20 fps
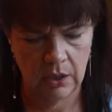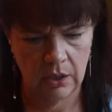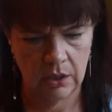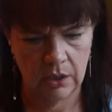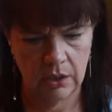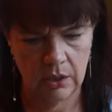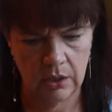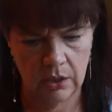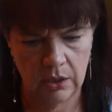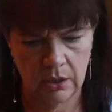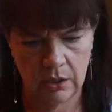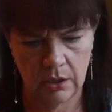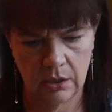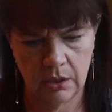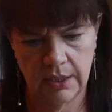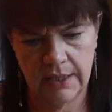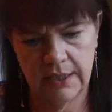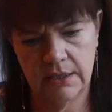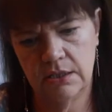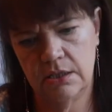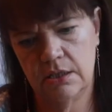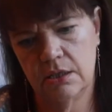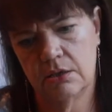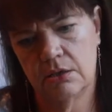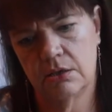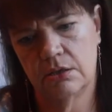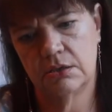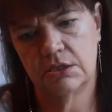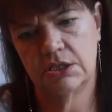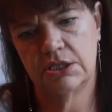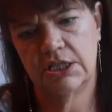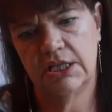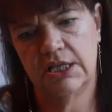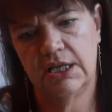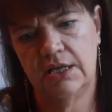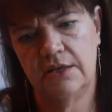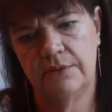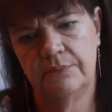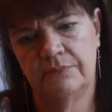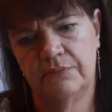Uh,
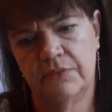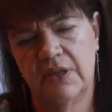Inyati.